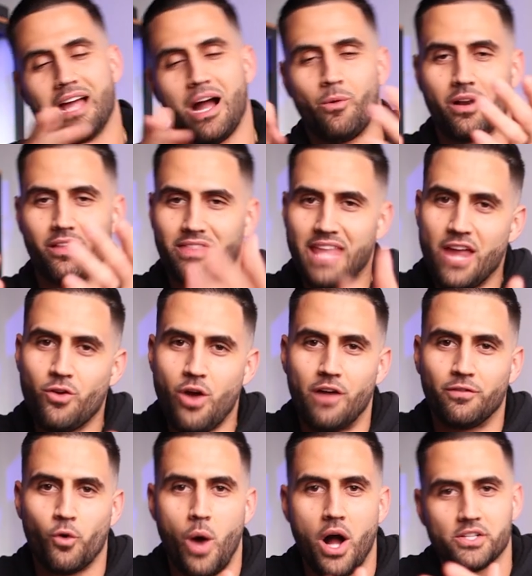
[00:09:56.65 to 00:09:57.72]
I wanna thank you all
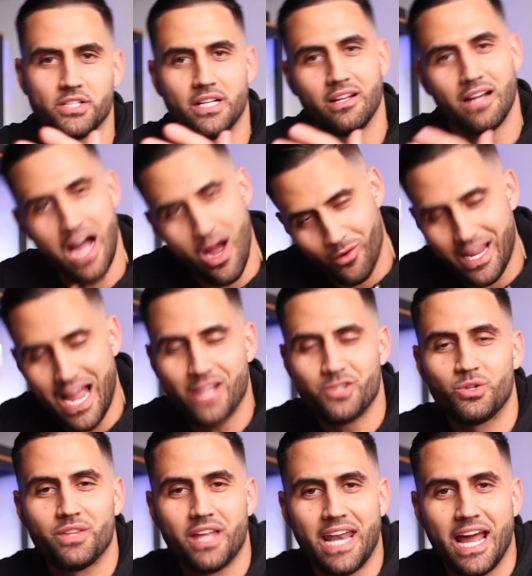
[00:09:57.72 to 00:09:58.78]
for watching. I'll catch
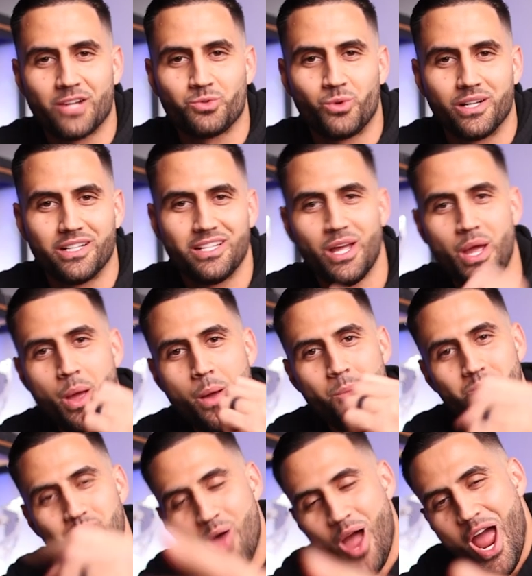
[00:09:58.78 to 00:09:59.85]
you on the next one.
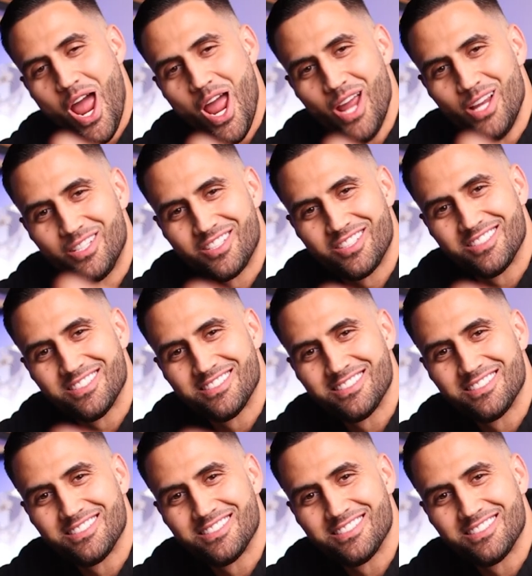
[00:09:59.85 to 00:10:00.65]
Peace!